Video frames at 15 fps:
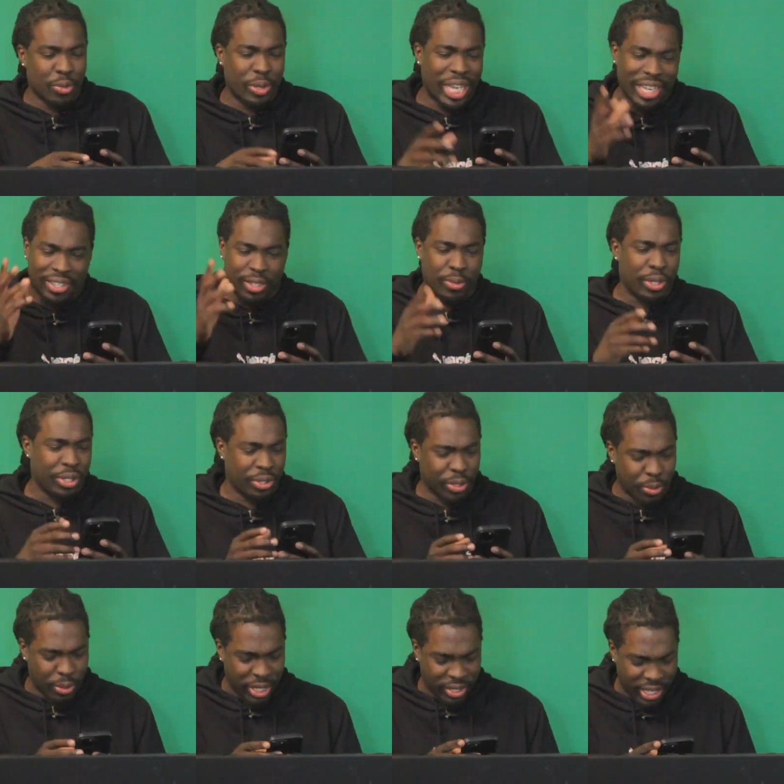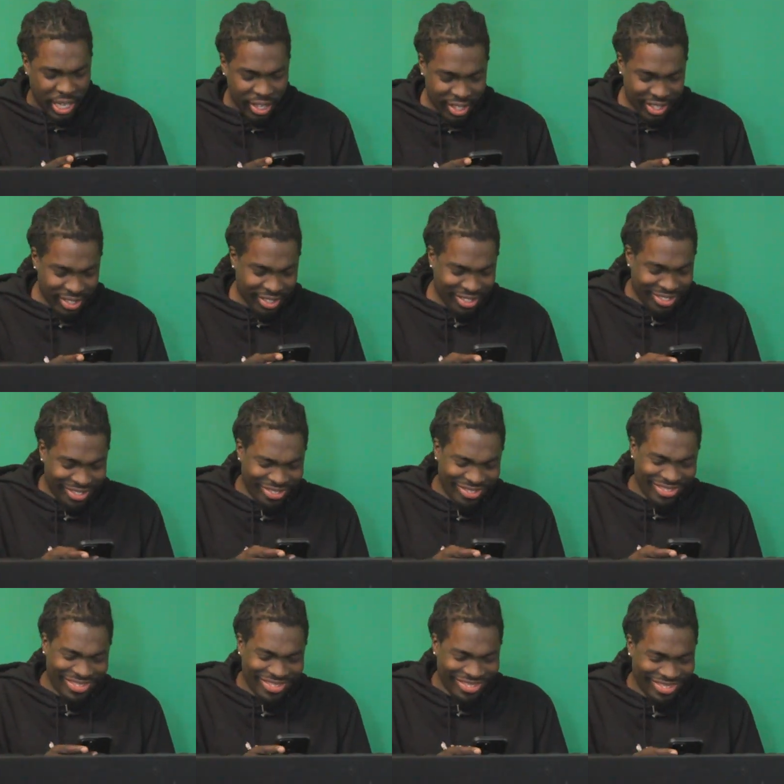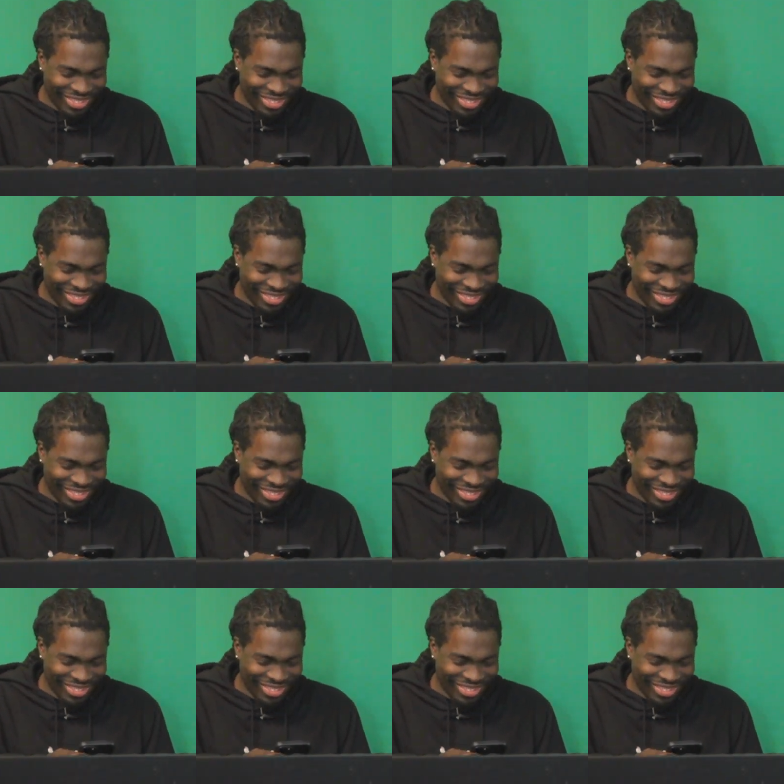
We gotta see what they'll do with it.